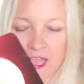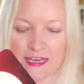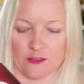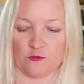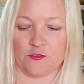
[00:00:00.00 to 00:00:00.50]

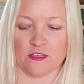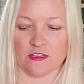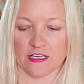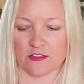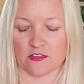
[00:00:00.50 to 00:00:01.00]
And I feel
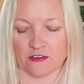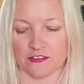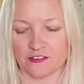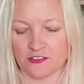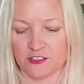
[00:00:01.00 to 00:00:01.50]
like there
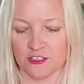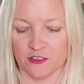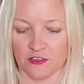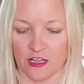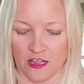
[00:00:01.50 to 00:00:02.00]
is
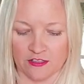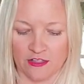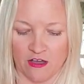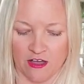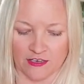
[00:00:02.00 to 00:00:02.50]
still a
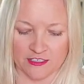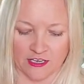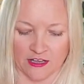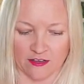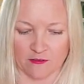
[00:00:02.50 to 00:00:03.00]
lot
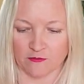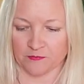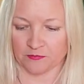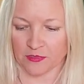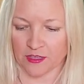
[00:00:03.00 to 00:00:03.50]
of
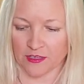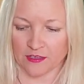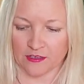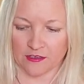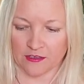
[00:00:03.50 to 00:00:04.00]

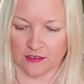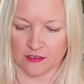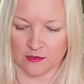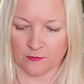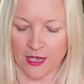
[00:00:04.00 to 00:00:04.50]

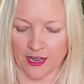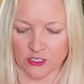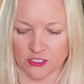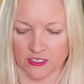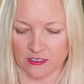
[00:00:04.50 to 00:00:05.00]

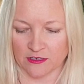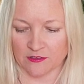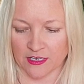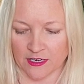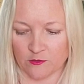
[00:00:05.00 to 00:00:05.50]
passion
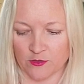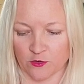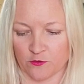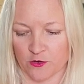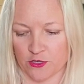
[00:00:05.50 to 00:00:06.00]
that I feel
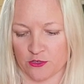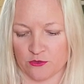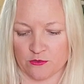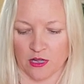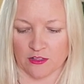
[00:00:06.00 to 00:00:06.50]
for
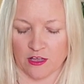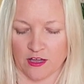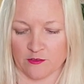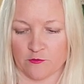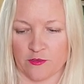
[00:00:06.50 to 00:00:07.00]
you, a
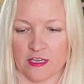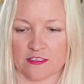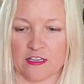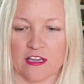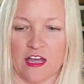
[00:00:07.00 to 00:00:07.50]
lot of fate.